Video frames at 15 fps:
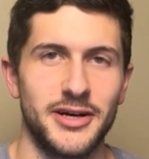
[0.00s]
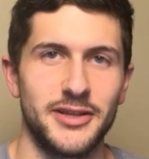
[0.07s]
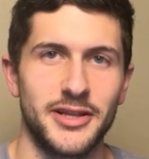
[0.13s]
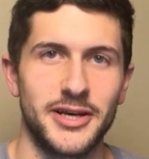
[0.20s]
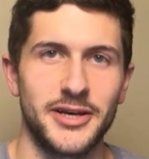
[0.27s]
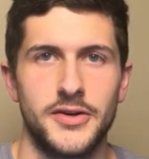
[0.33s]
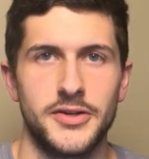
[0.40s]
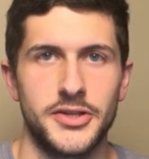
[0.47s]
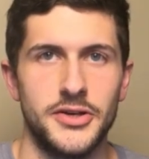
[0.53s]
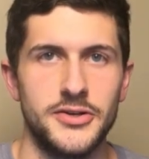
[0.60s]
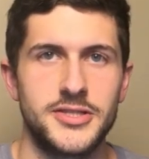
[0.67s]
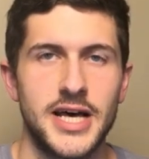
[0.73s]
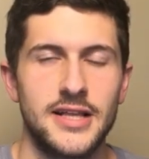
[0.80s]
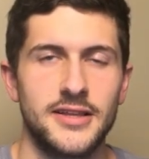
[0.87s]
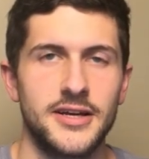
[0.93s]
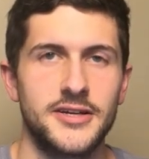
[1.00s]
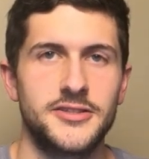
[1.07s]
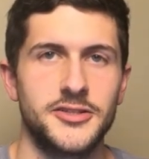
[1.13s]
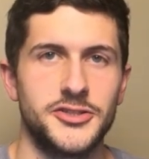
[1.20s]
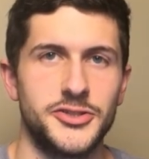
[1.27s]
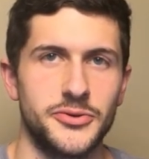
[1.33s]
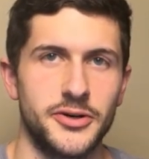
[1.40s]
link, use that link
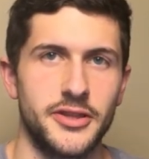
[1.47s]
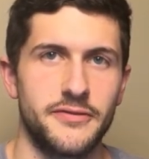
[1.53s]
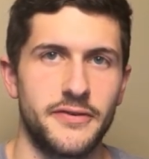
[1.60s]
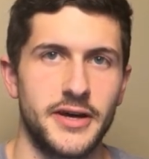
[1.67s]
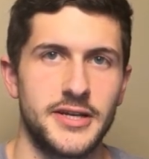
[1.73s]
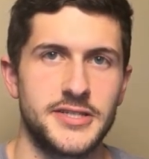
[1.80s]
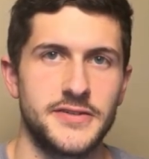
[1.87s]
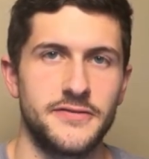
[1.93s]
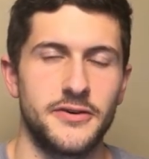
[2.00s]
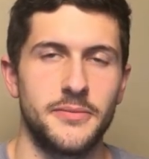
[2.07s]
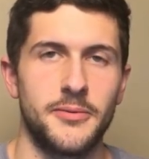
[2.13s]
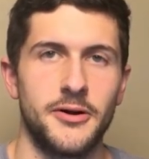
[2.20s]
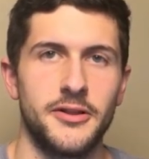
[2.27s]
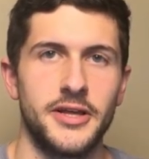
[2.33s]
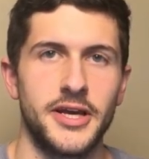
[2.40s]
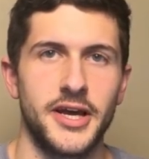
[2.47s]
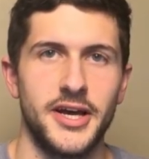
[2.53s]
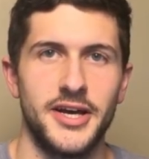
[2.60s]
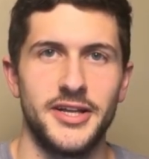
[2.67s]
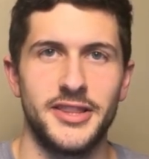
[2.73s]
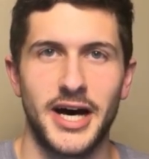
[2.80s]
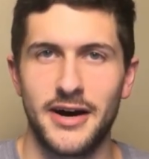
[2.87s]
to join the fantasy football league,
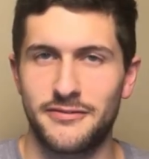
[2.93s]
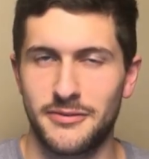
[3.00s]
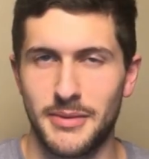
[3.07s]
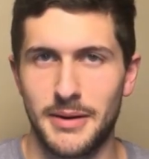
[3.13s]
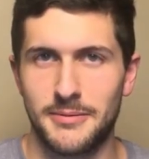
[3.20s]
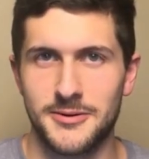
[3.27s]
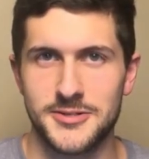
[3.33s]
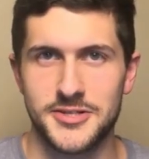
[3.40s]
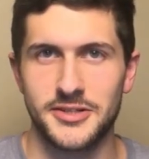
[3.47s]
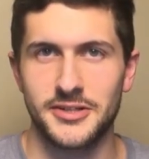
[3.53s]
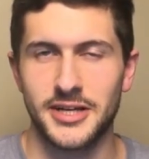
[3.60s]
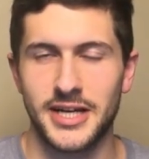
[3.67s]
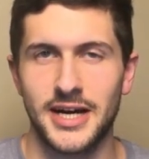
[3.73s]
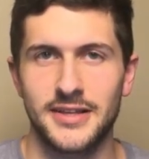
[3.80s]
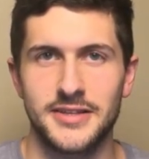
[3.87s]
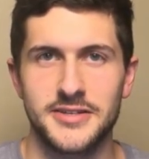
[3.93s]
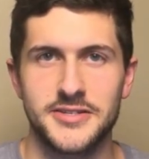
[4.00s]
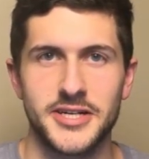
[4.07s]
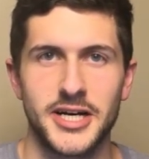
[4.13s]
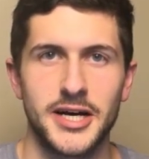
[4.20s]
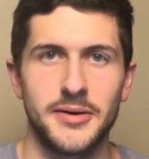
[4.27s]
not from my personal account this time.